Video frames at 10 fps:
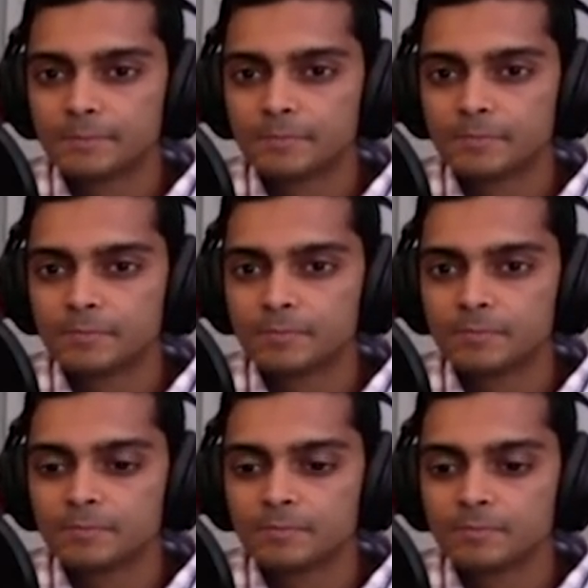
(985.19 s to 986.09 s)

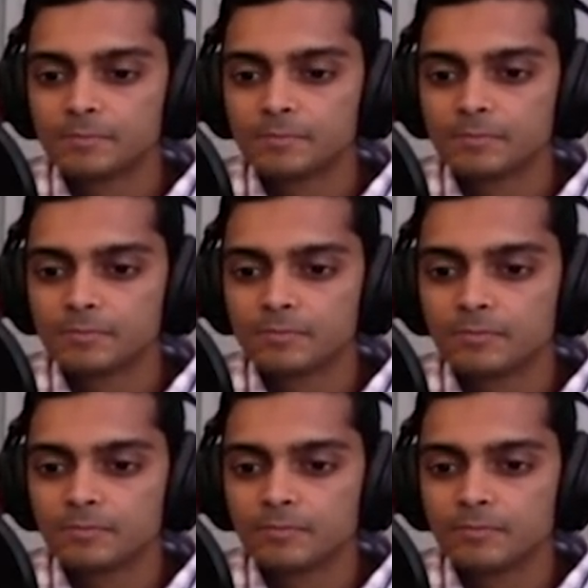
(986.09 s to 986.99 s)

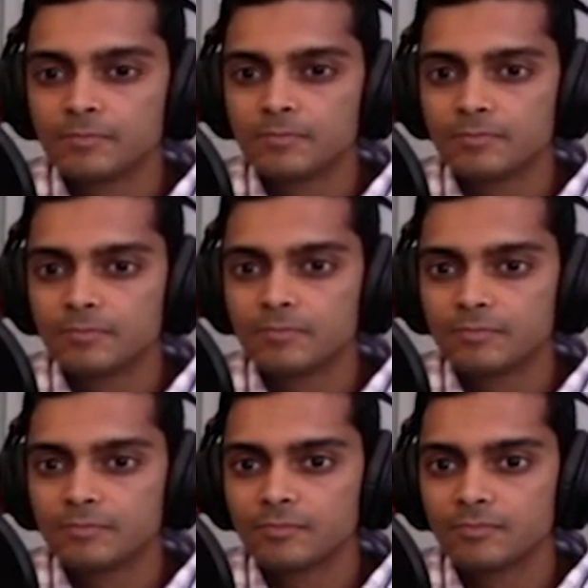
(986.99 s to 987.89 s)

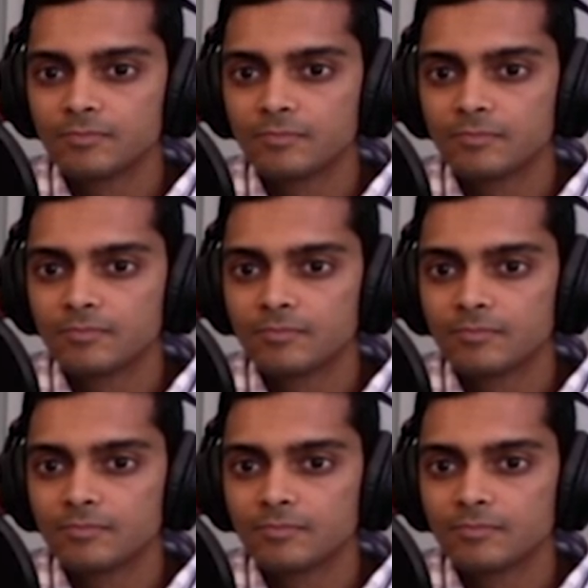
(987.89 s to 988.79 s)

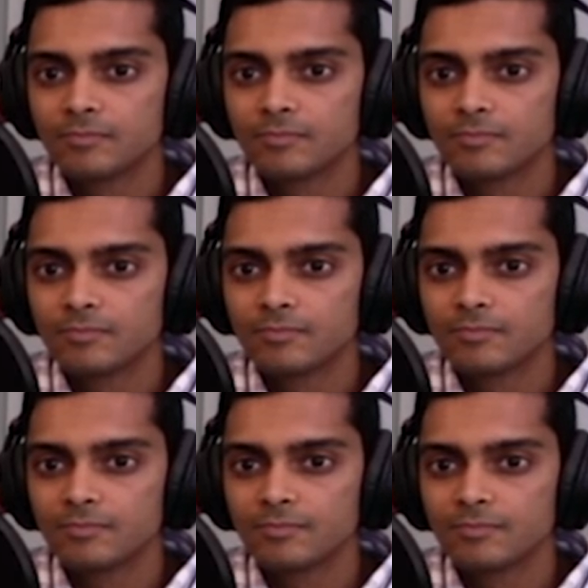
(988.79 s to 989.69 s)

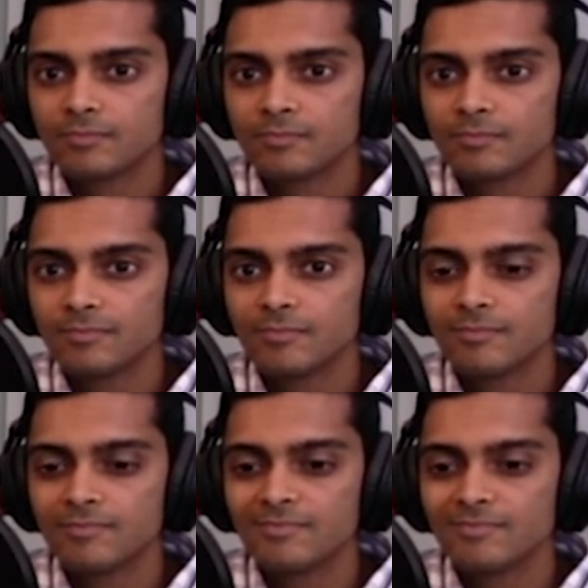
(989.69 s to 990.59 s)

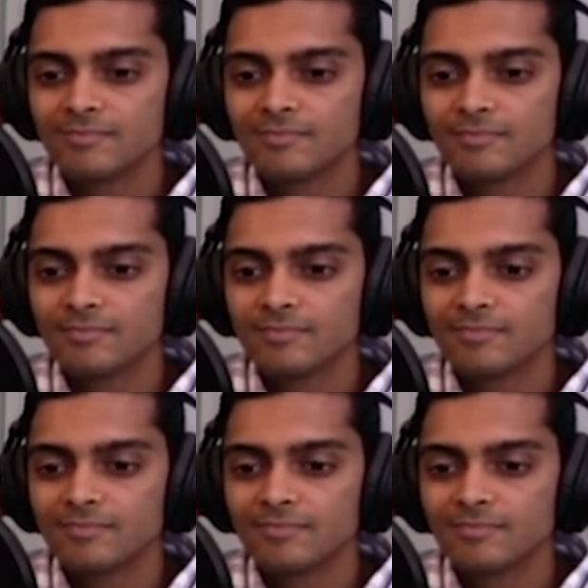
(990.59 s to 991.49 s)

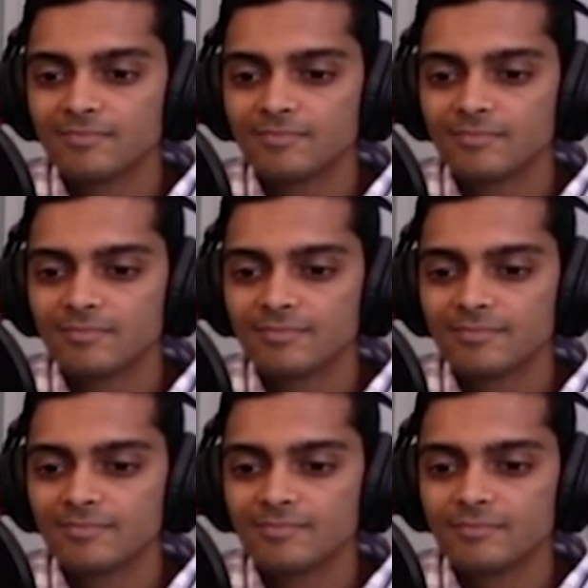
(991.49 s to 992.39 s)

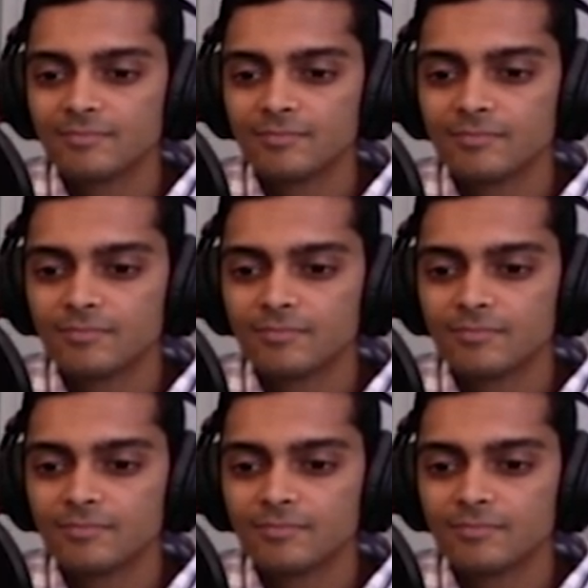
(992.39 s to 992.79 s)
(not speaking)